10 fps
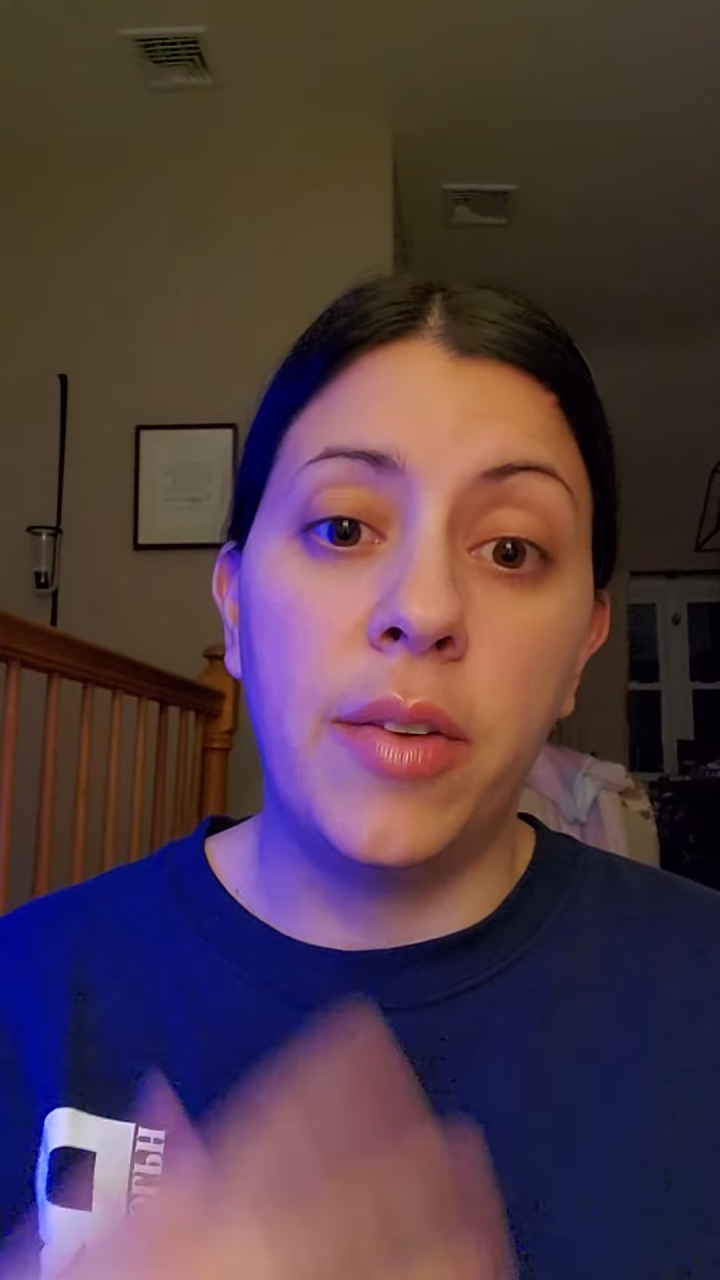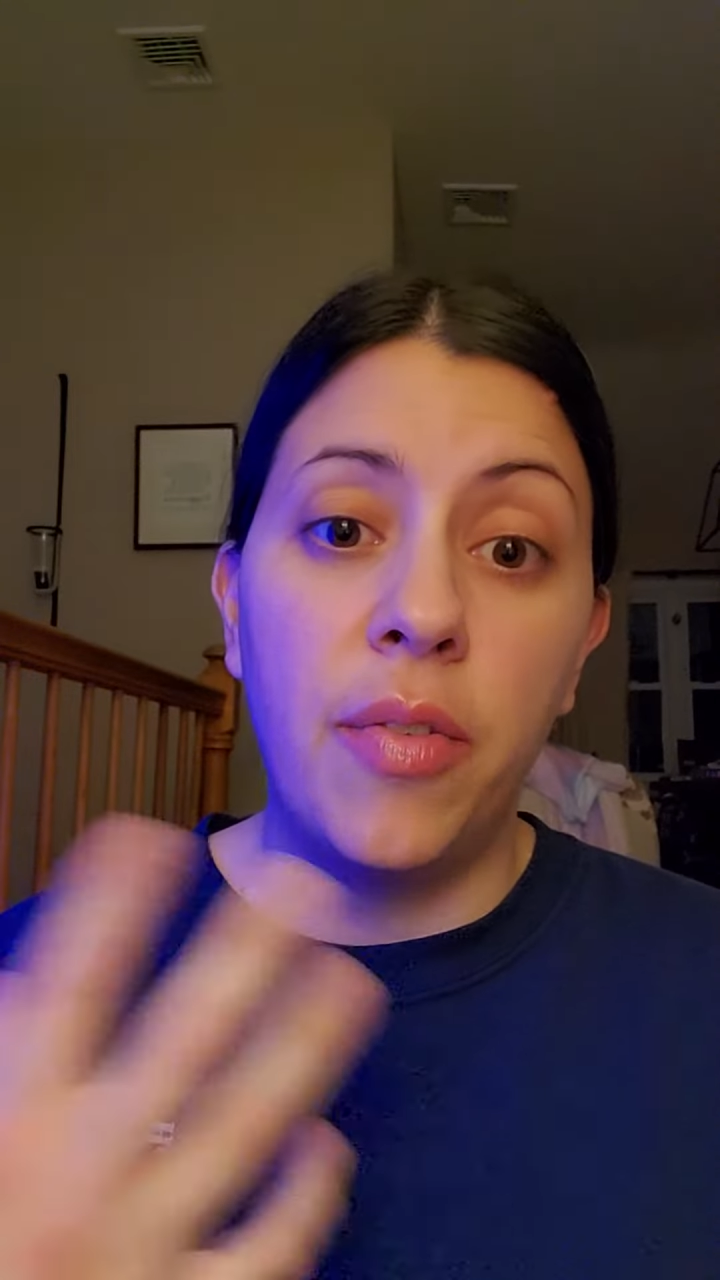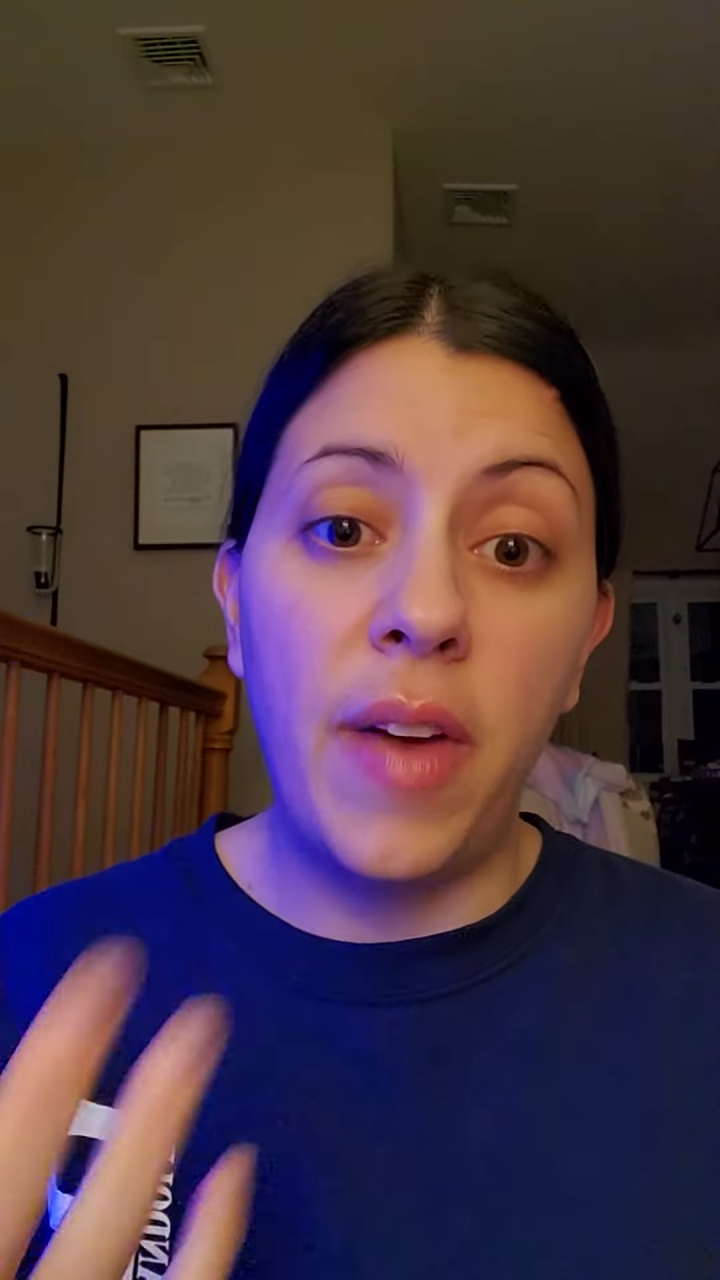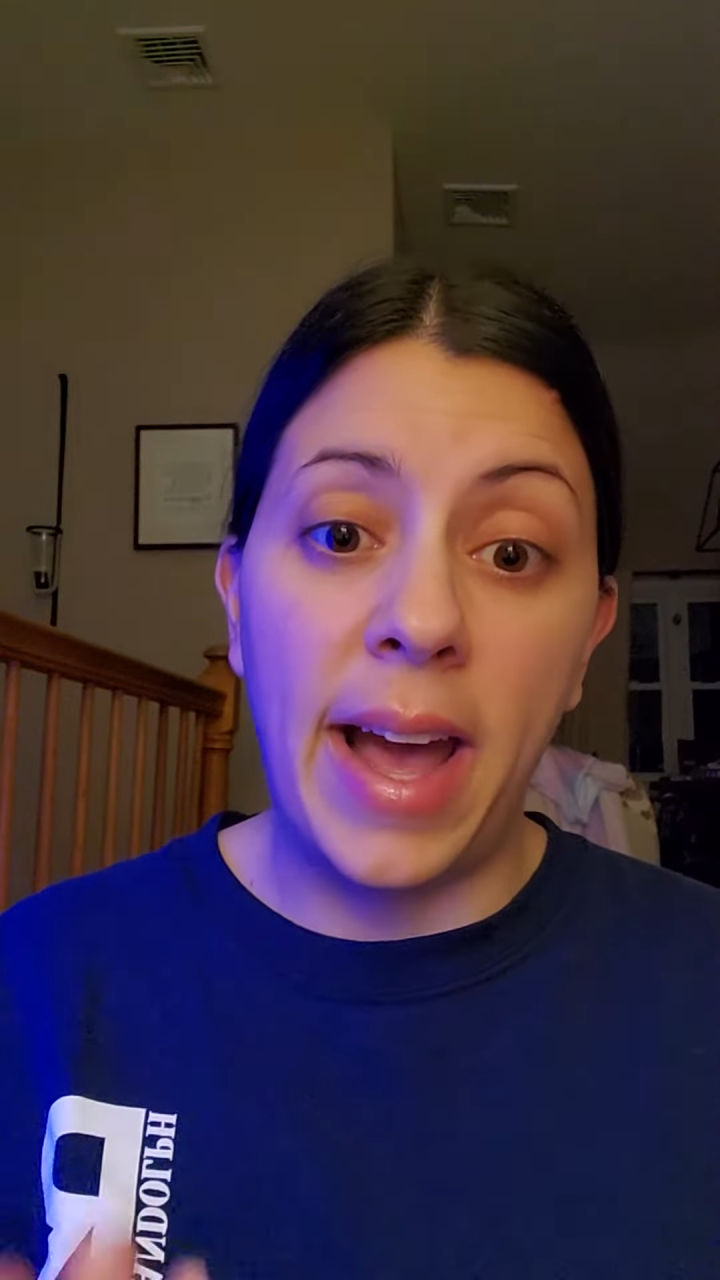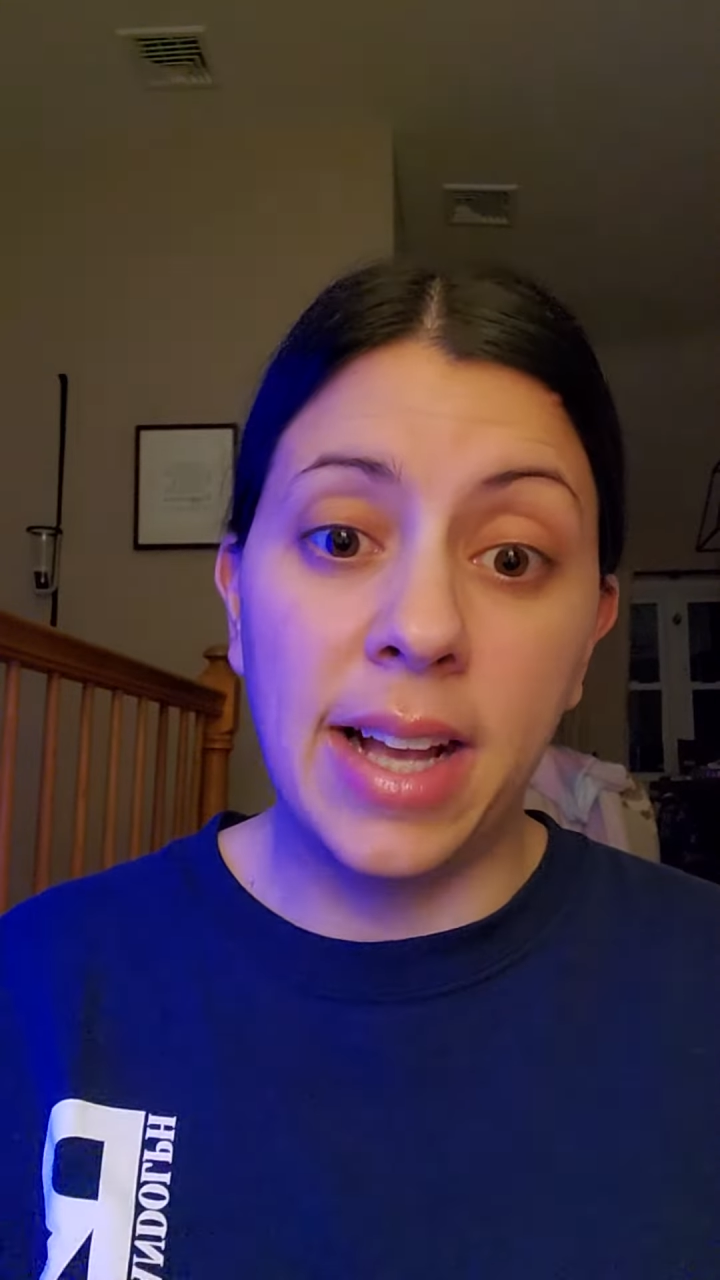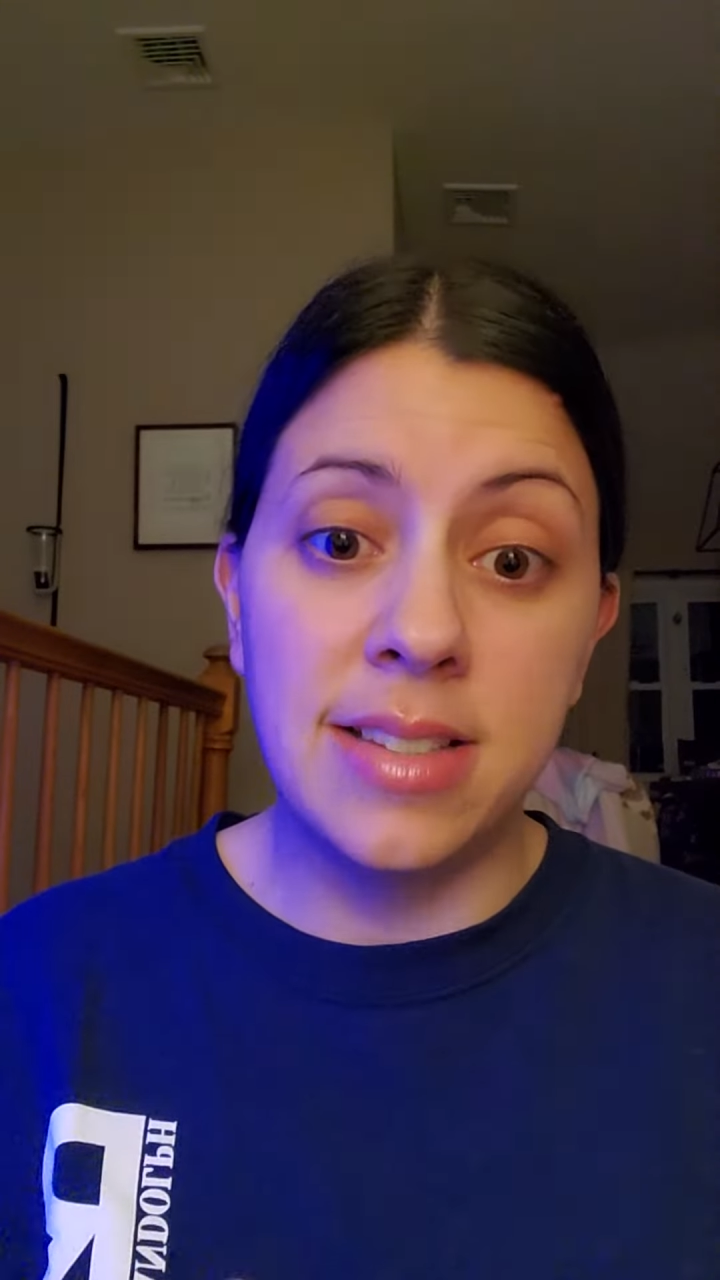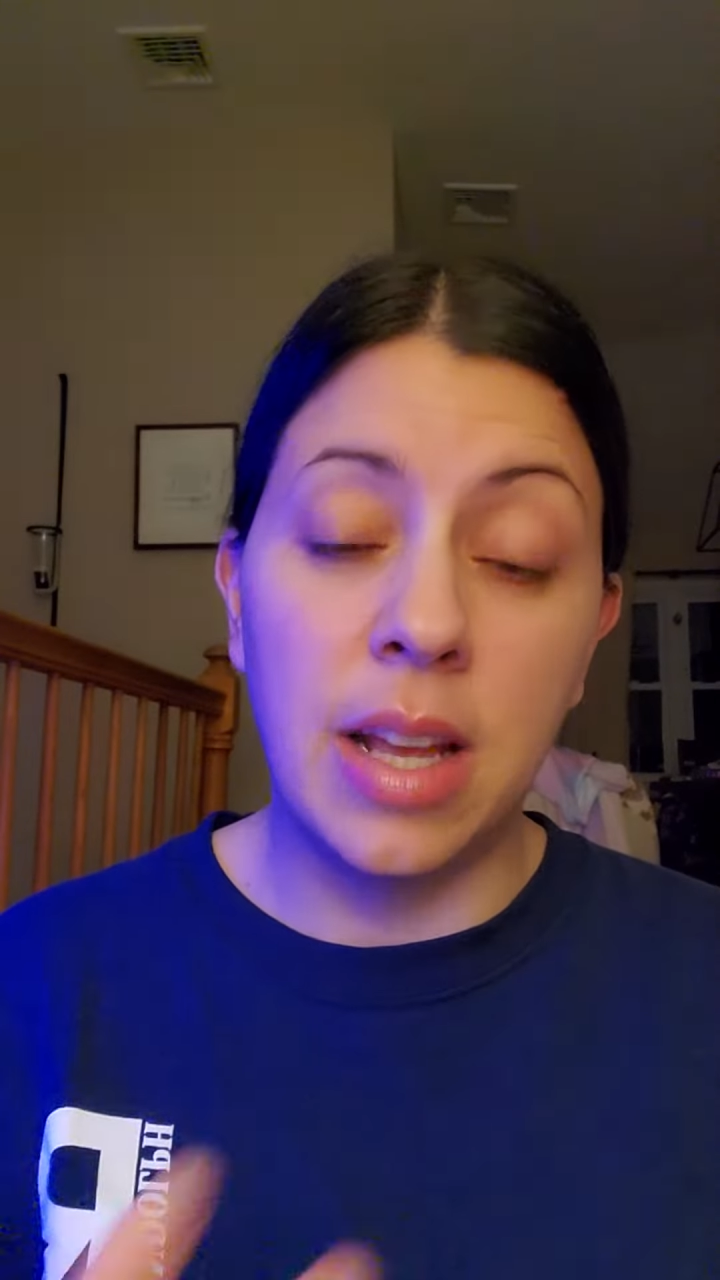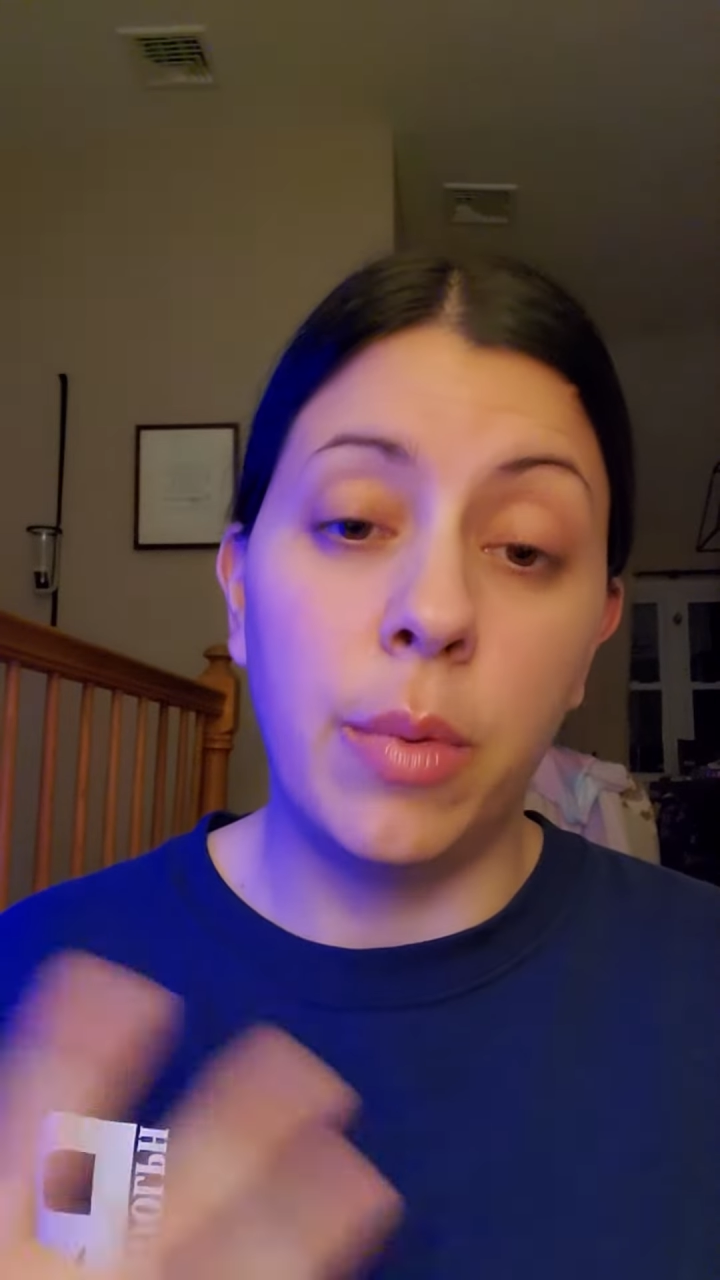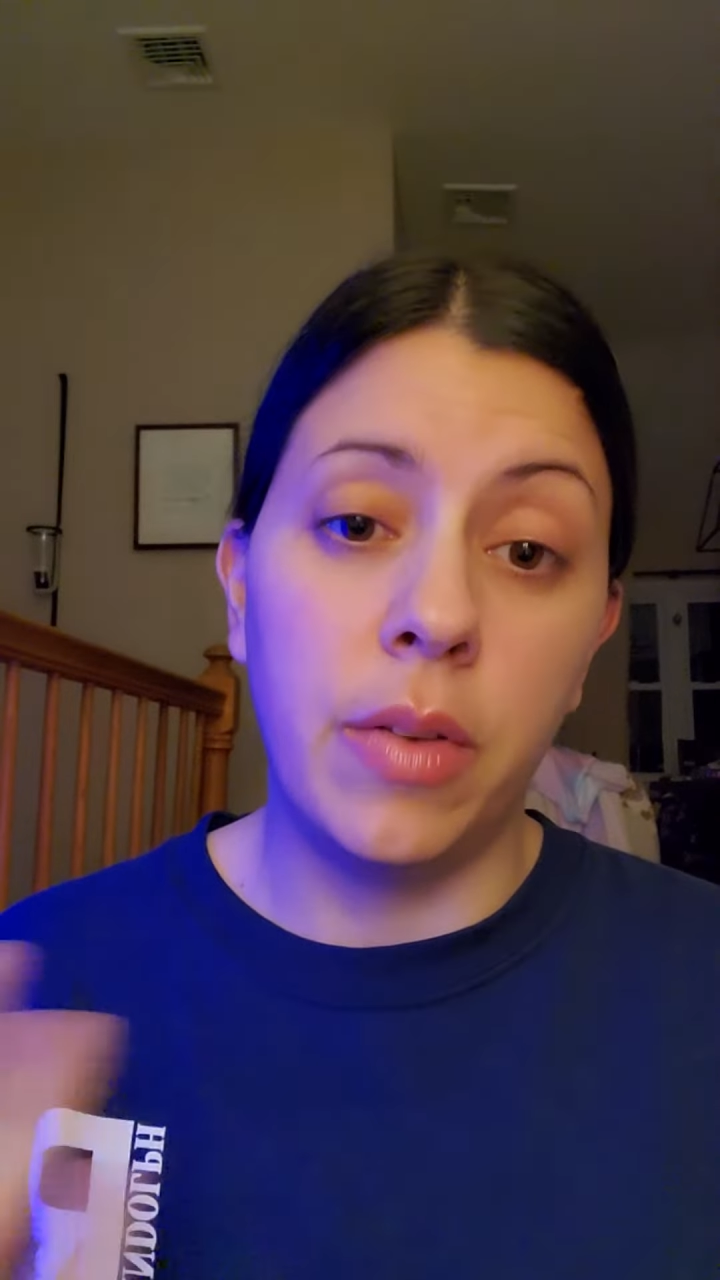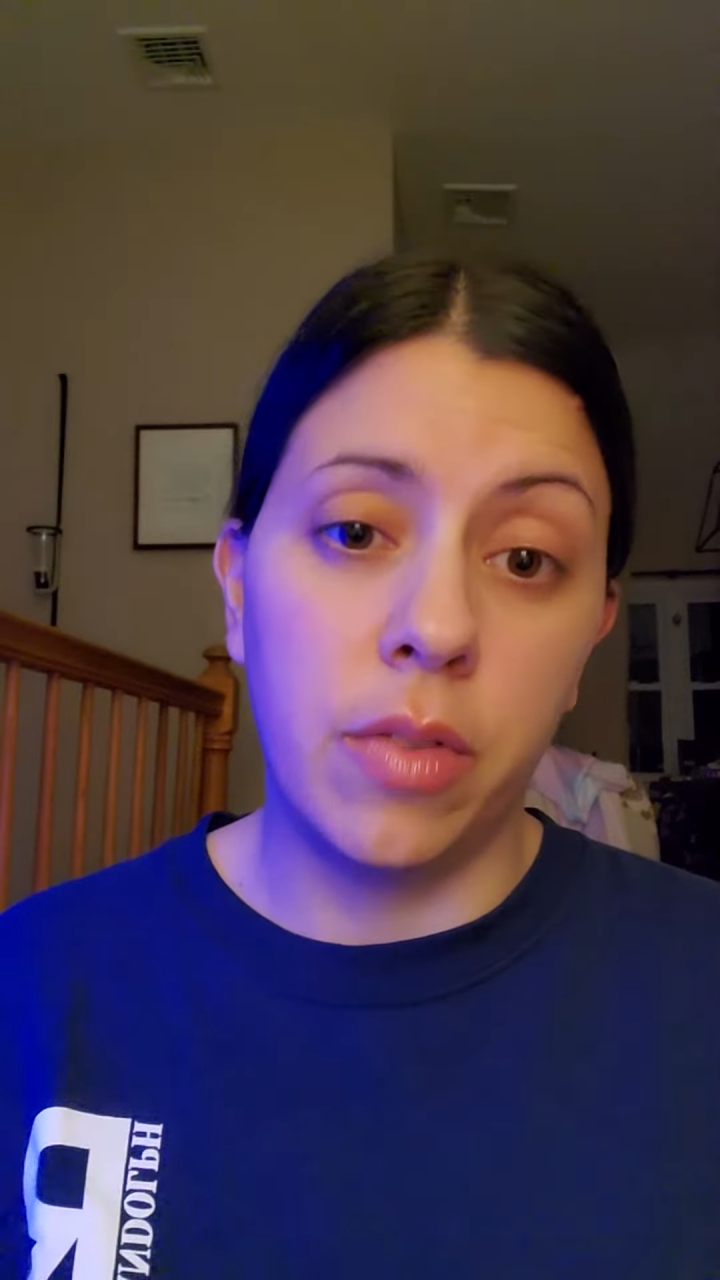facts
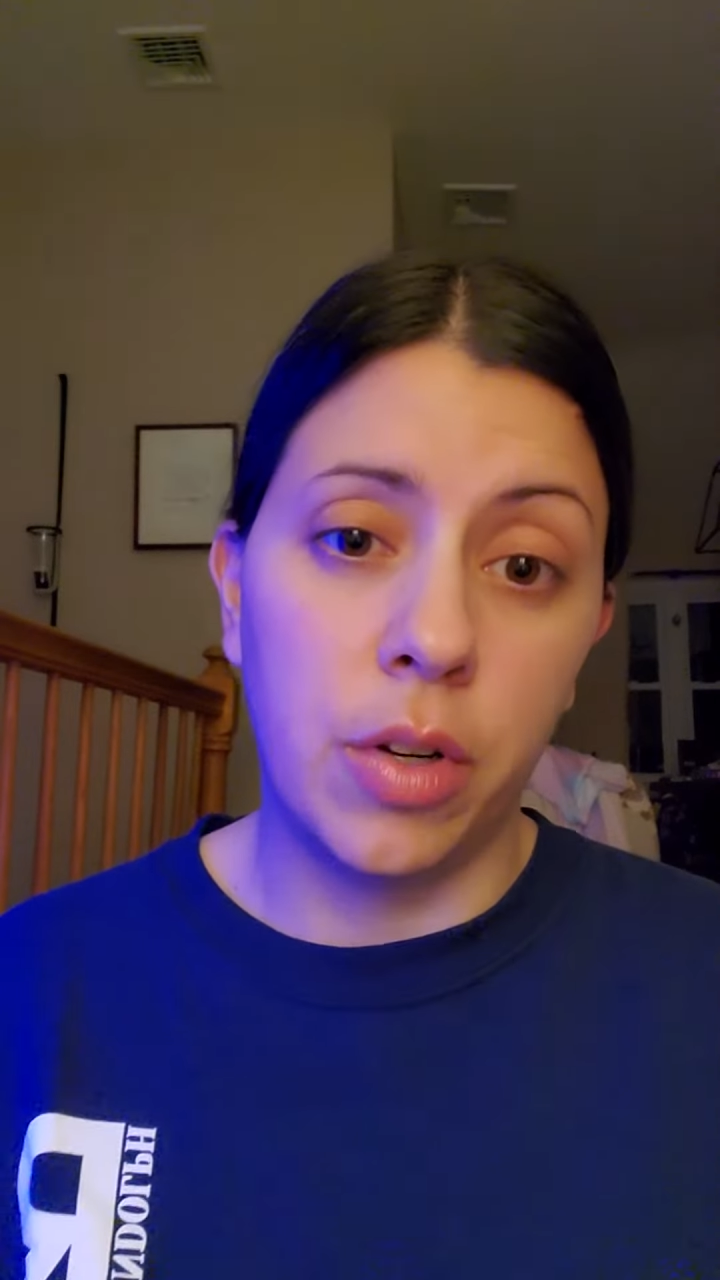that we've